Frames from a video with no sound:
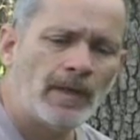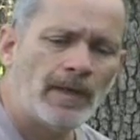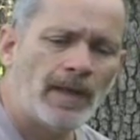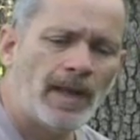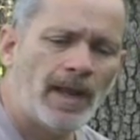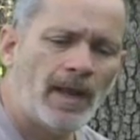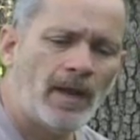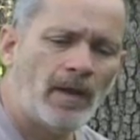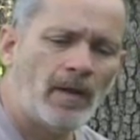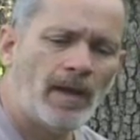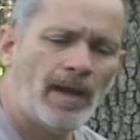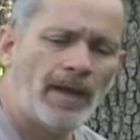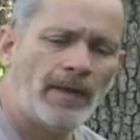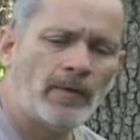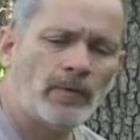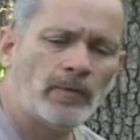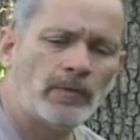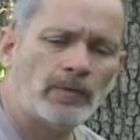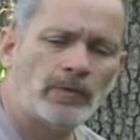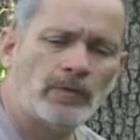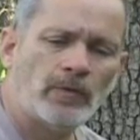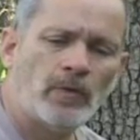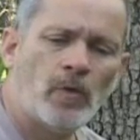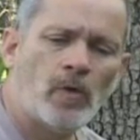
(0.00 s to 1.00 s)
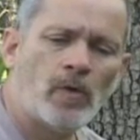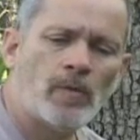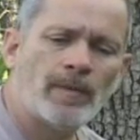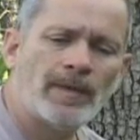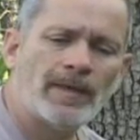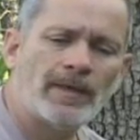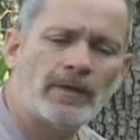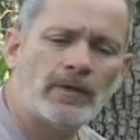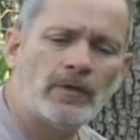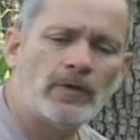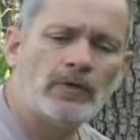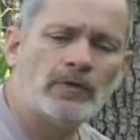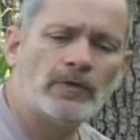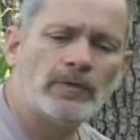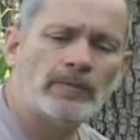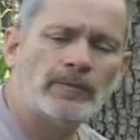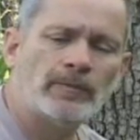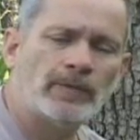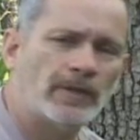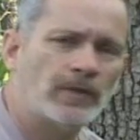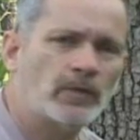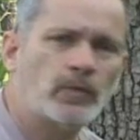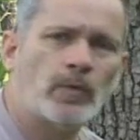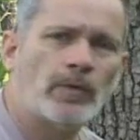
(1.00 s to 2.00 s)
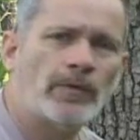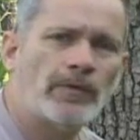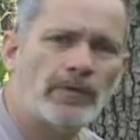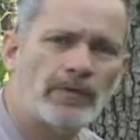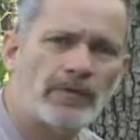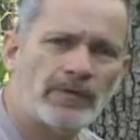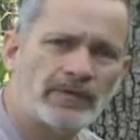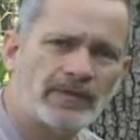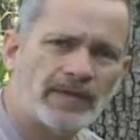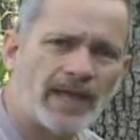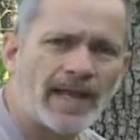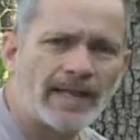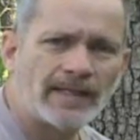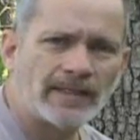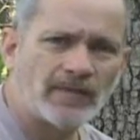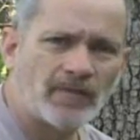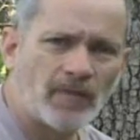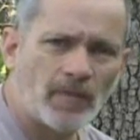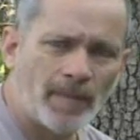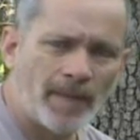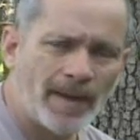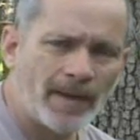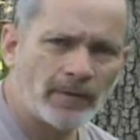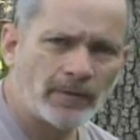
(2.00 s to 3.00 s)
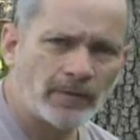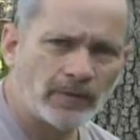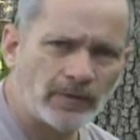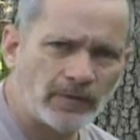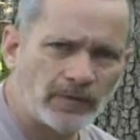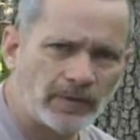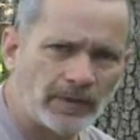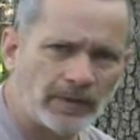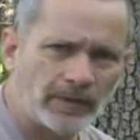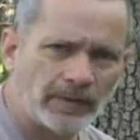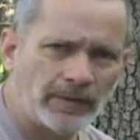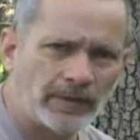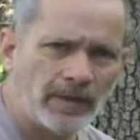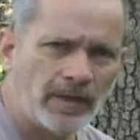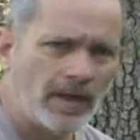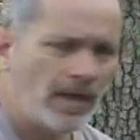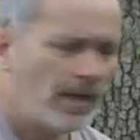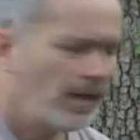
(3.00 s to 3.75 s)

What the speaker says: Now, I don't normally use them just when they're the size of a mouse's ear,